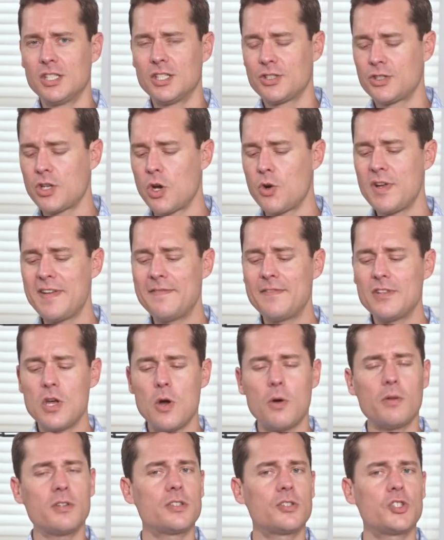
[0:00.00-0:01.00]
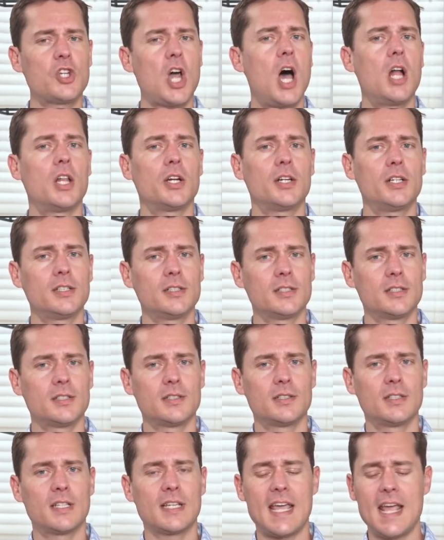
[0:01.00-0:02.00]
So even though it's taller,
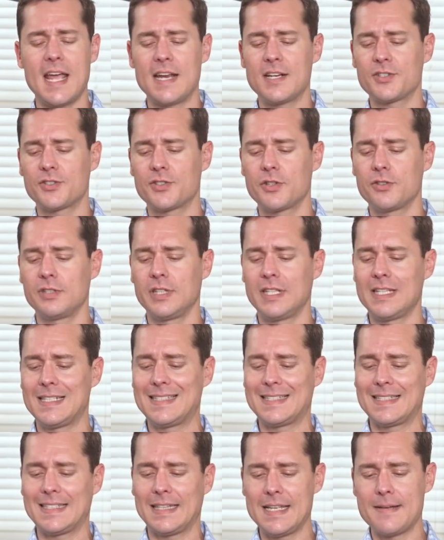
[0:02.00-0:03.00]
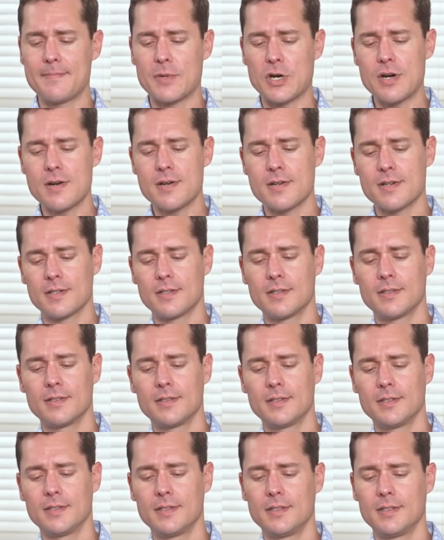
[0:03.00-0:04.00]
the can is certainly slimmer,
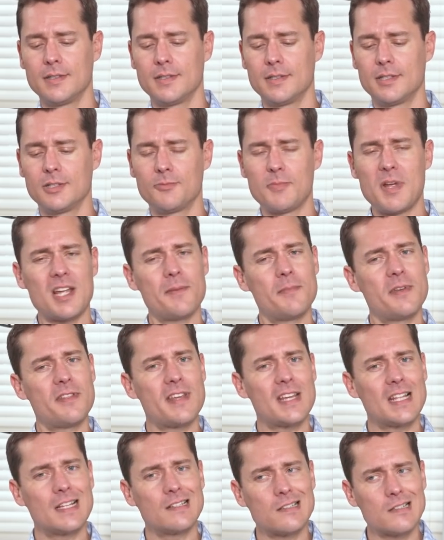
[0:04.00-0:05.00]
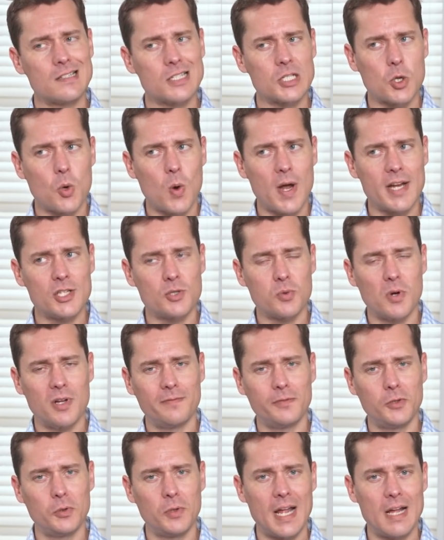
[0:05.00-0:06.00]
making me think this isn't quite
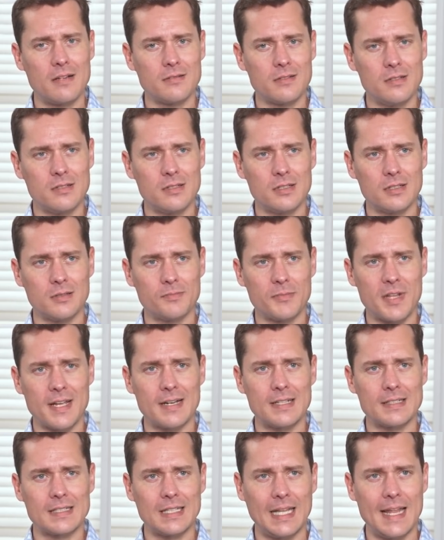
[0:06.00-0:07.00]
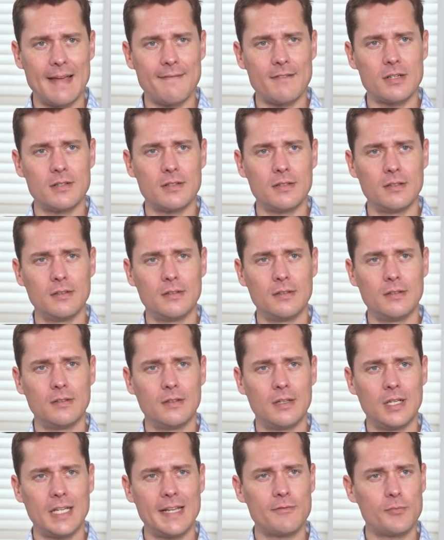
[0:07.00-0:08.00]
12 fluid ounces. I'm thinking it's 11.7,
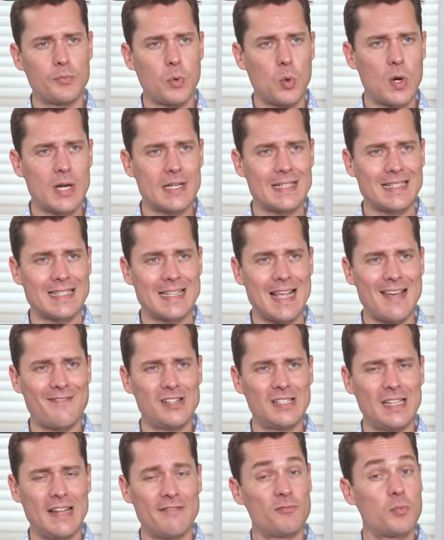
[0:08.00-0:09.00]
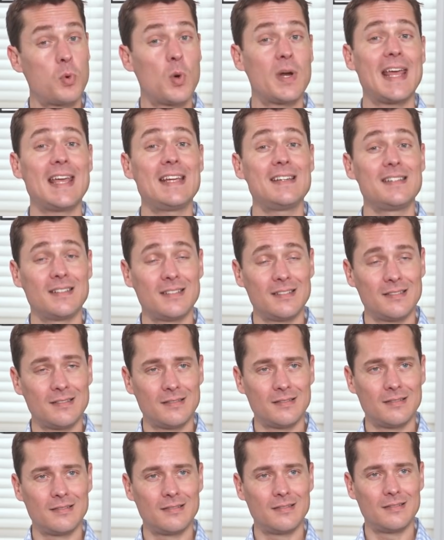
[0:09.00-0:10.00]
11.8.
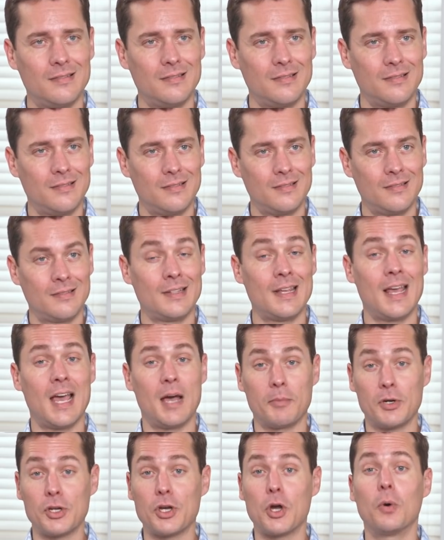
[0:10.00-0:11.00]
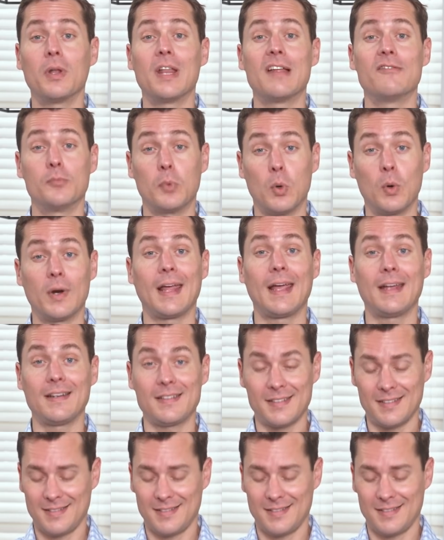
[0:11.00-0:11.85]
Yeah, I'm gonna go 11.8.